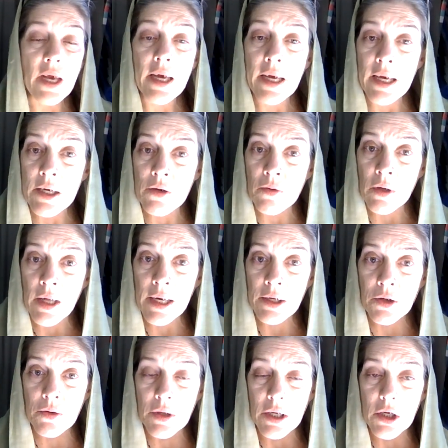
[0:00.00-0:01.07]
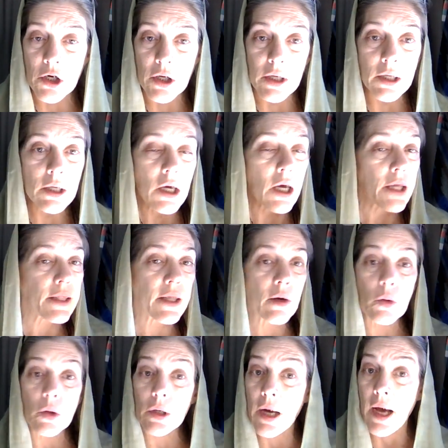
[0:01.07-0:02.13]
Israelite tradition, they
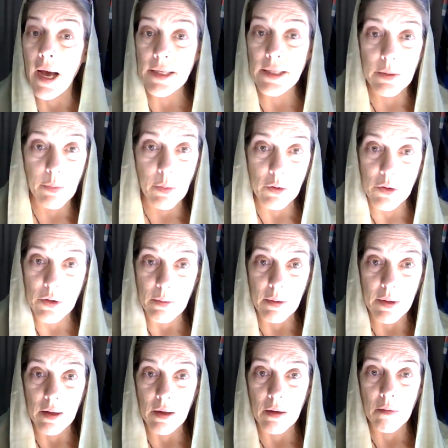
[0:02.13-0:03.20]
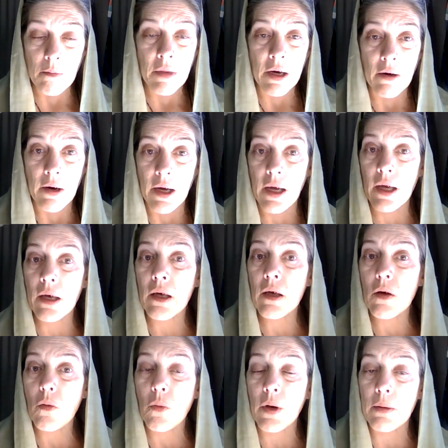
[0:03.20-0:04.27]
were not supposed to be marrying
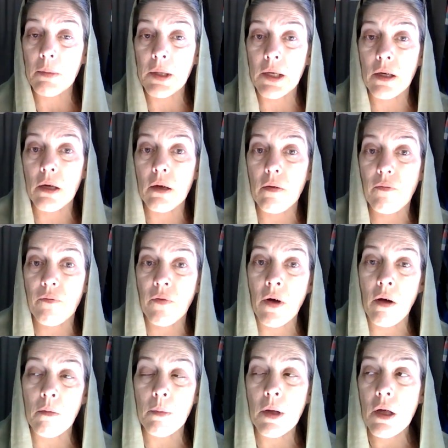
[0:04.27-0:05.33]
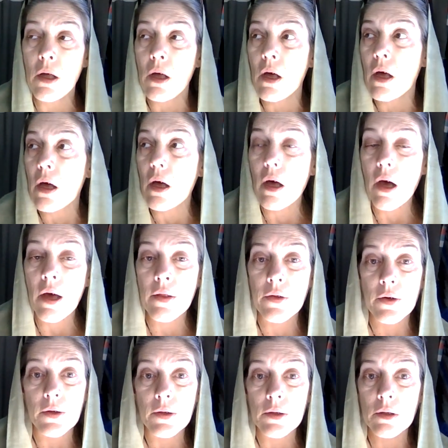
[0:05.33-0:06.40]
women from
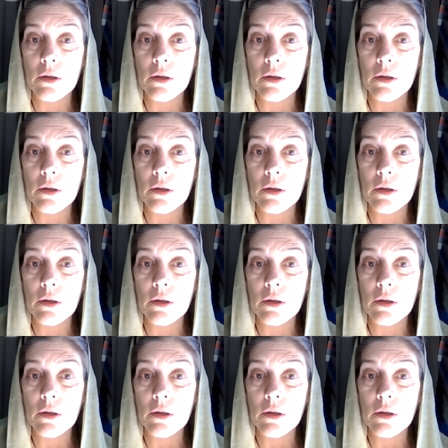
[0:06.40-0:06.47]
other